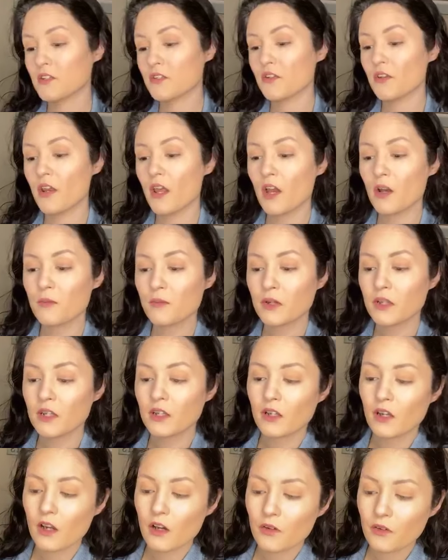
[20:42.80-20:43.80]
now I'm gonna
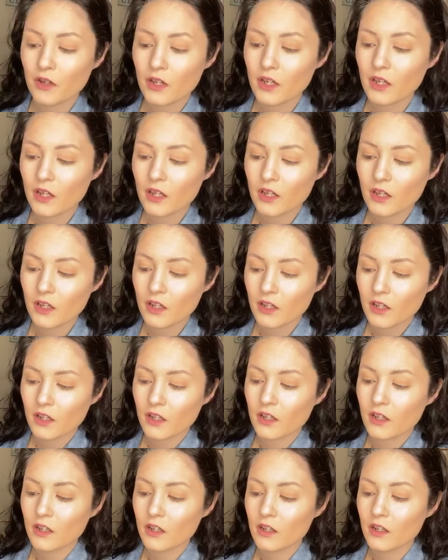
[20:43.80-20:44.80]
go
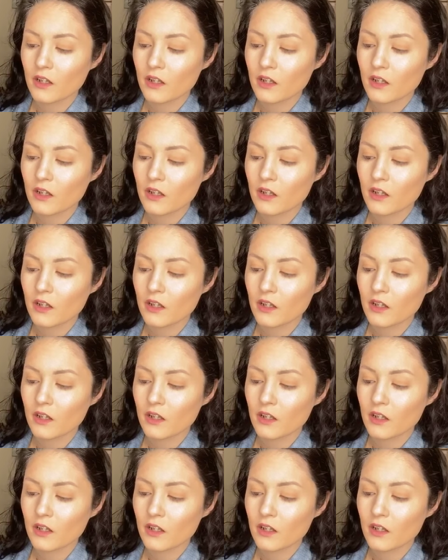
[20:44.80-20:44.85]
in